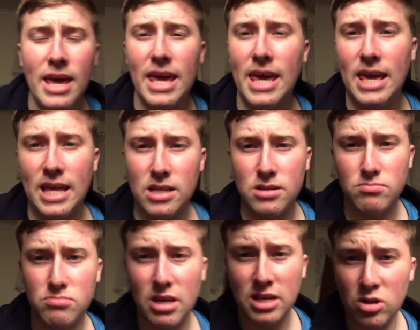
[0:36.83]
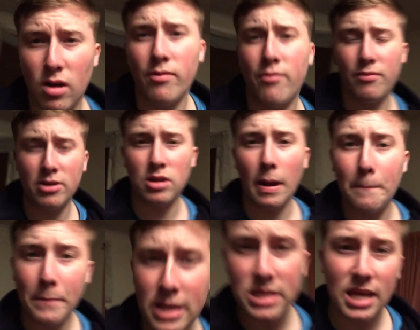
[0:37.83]
he's
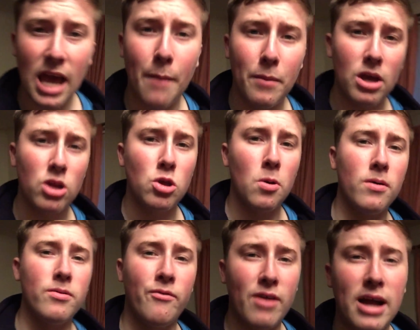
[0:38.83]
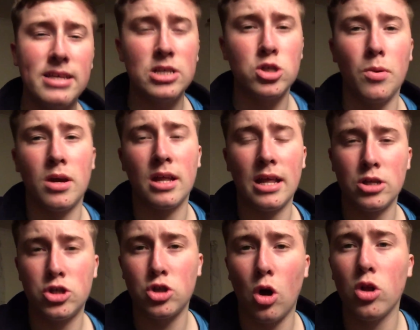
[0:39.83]
not busy and we can do it on the Friday, so we can
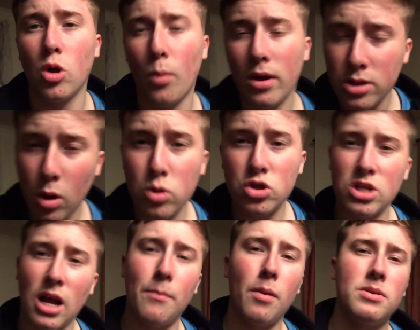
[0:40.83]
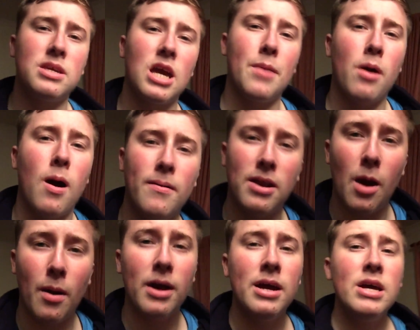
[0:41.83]
install the Windows, because that'll probably take about an
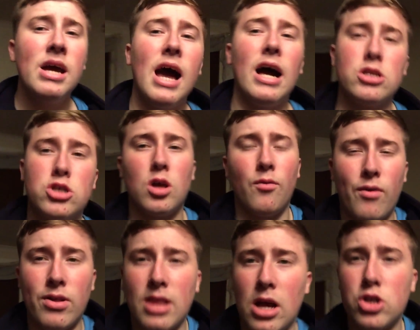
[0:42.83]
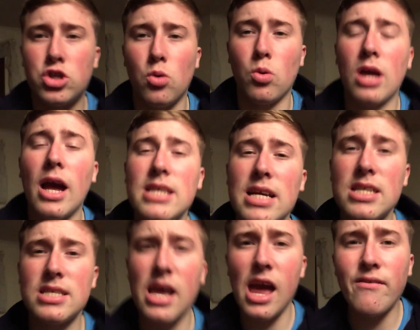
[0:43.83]
hour and stuff like that. So guys, as I
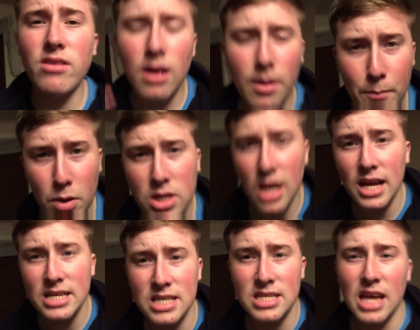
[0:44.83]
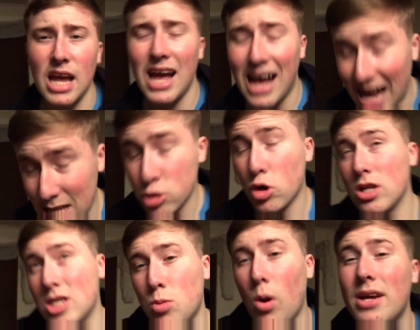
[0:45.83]
said, if the computer is as
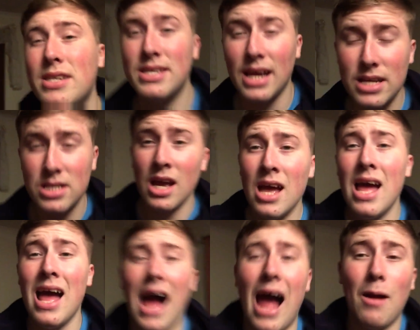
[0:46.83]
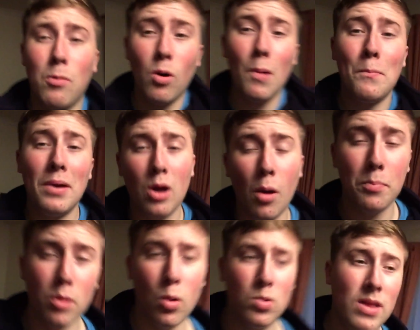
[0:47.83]
good as what he says, I will be
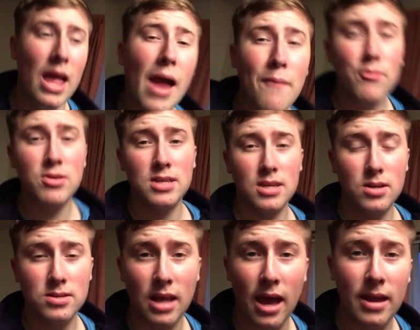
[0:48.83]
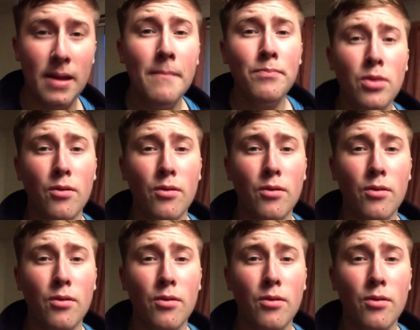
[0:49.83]
uploading every single day,